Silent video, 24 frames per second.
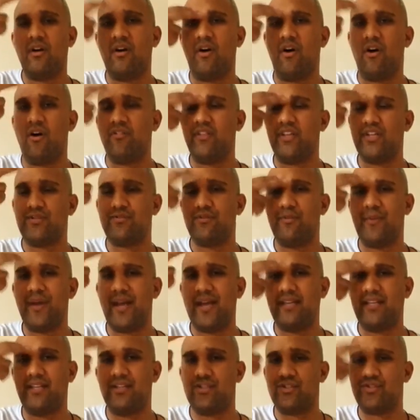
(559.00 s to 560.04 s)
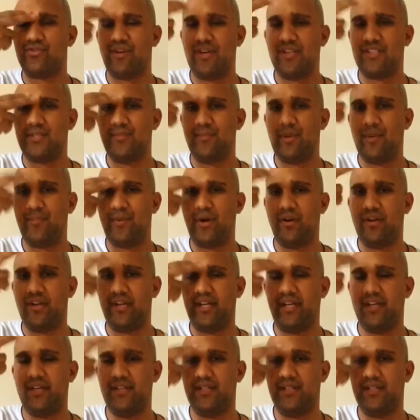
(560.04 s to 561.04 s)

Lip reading: All this remaining stress in my body,